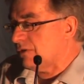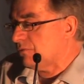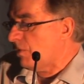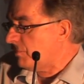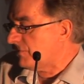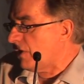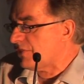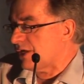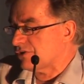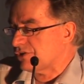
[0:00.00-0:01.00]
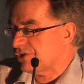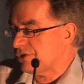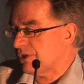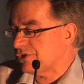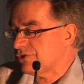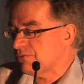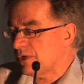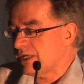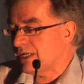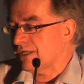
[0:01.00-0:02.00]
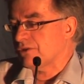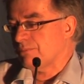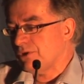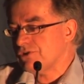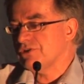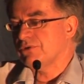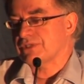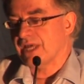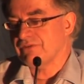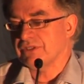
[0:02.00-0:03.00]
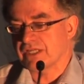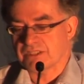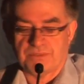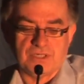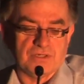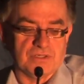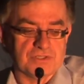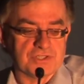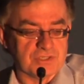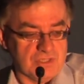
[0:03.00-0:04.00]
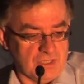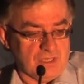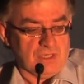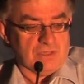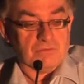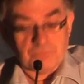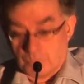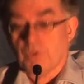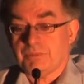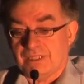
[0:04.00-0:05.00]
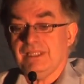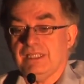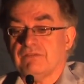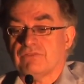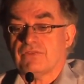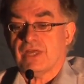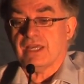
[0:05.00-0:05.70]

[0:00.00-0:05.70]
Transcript: what we've got there is a situation where the person who's having the experience will believe that they